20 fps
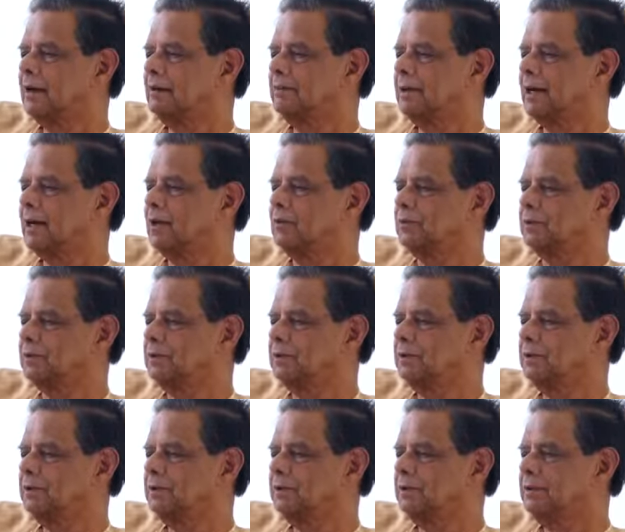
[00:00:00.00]
about
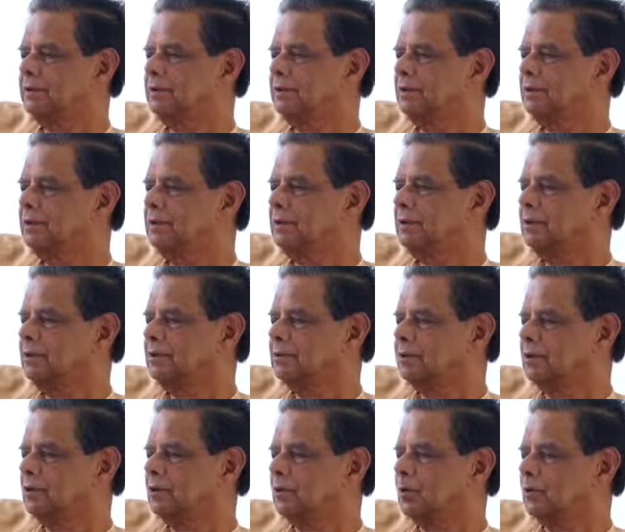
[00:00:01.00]

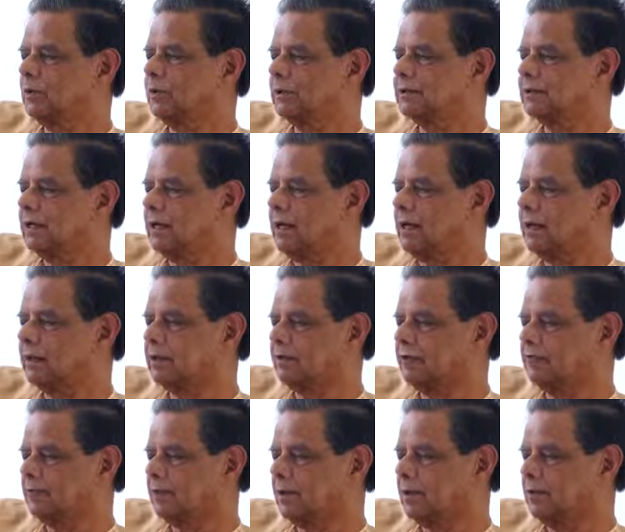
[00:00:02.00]
the lotus heart
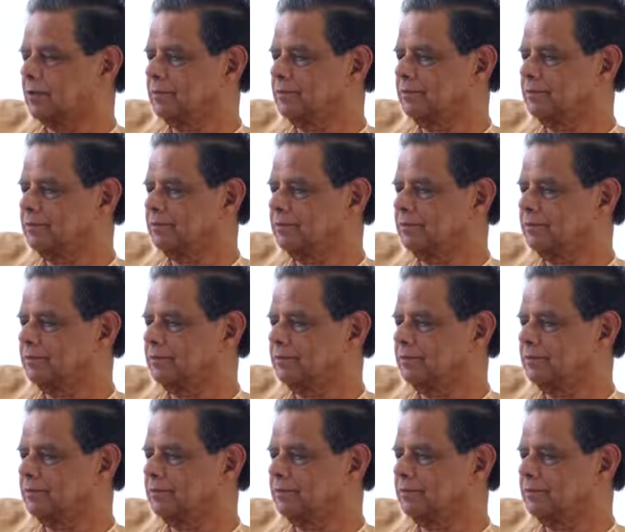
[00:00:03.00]
of love.